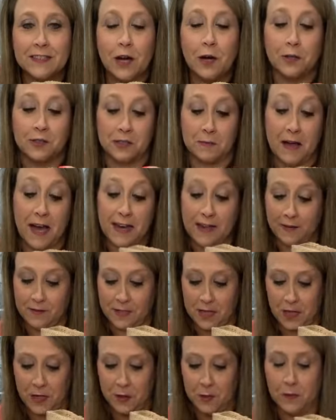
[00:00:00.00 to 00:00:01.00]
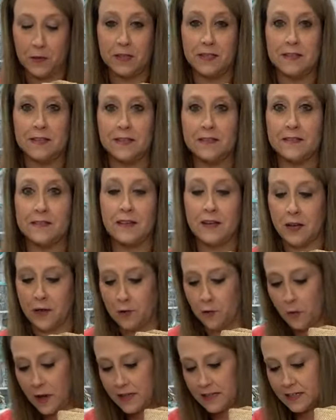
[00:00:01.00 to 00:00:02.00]
Awesome. I do too because it's
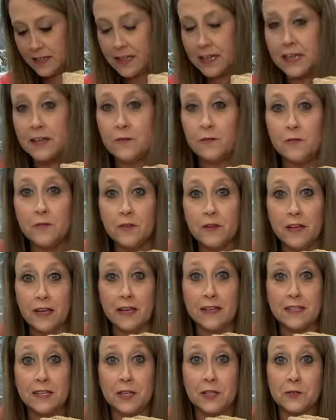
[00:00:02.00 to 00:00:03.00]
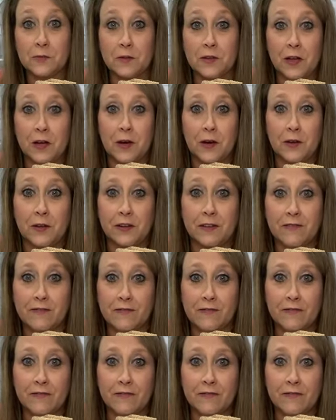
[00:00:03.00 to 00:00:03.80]
another way to get in touch with y'all if,